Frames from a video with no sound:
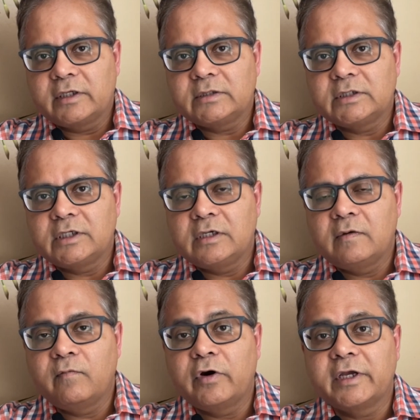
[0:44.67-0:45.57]
and see
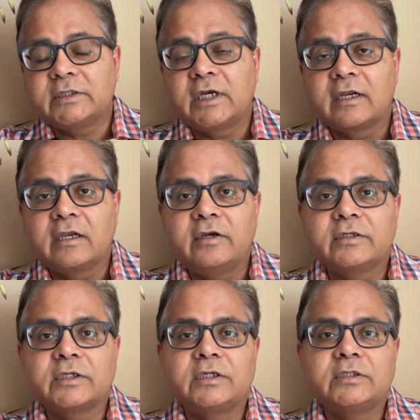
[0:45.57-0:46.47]
what exactly
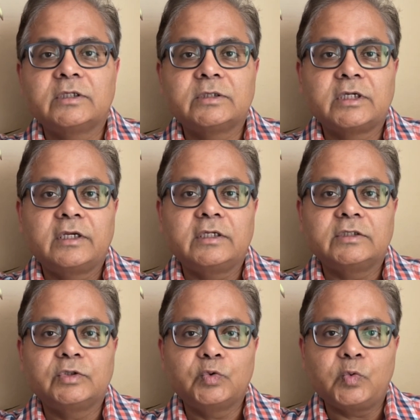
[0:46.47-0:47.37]
does a research
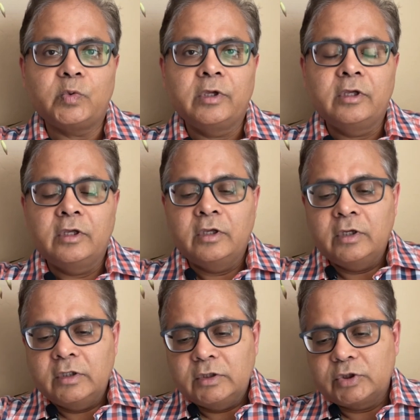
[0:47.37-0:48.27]
scientist do.
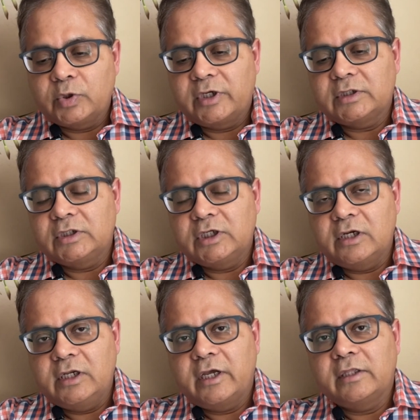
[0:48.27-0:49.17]
So
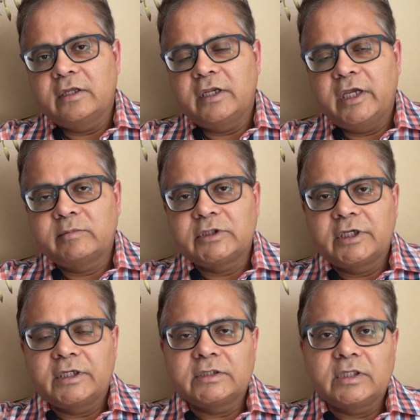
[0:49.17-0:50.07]
essentially, like the name
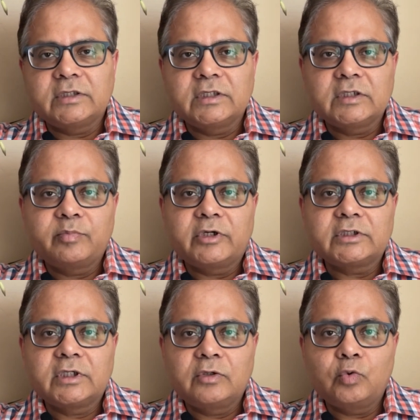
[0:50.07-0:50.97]
says, this is a
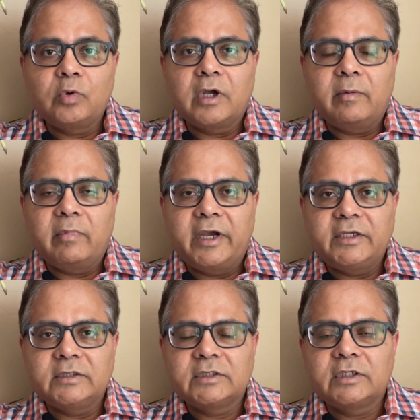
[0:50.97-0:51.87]
person who
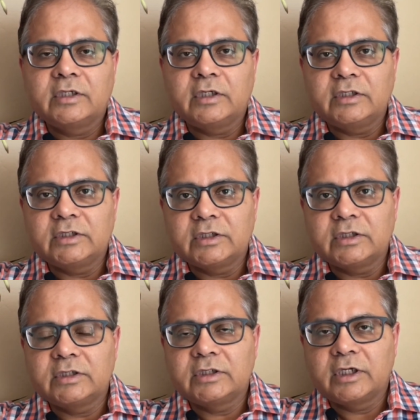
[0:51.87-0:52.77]
combines
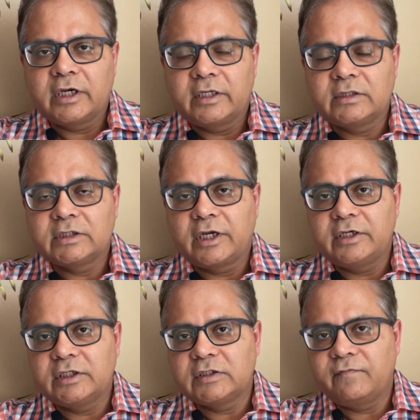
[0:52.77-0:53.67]
research and
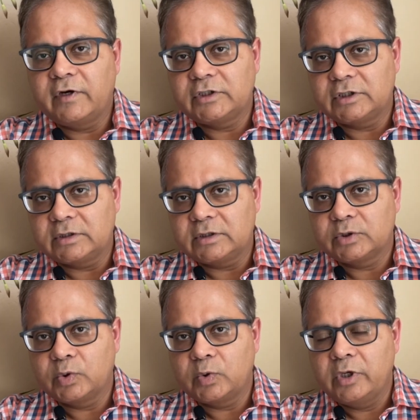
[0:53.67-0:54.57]
scientist functions.
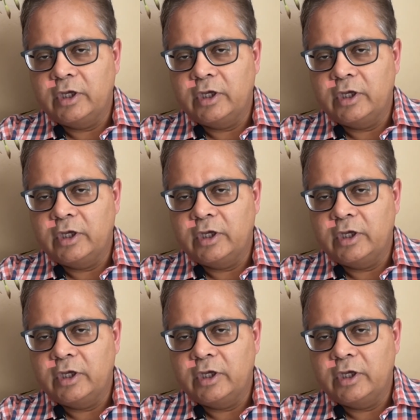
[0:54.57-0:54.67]
So